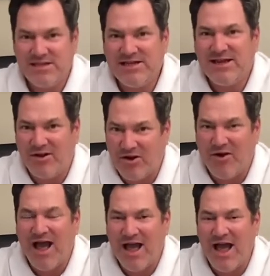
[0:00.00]
You know,
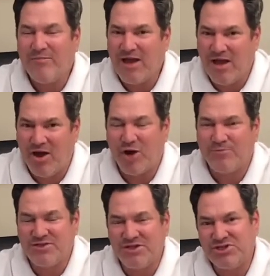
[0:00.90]
I, am not
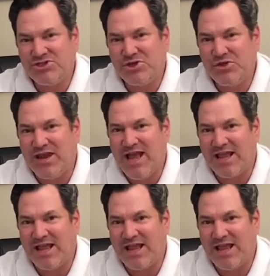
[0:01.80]
100% sure that I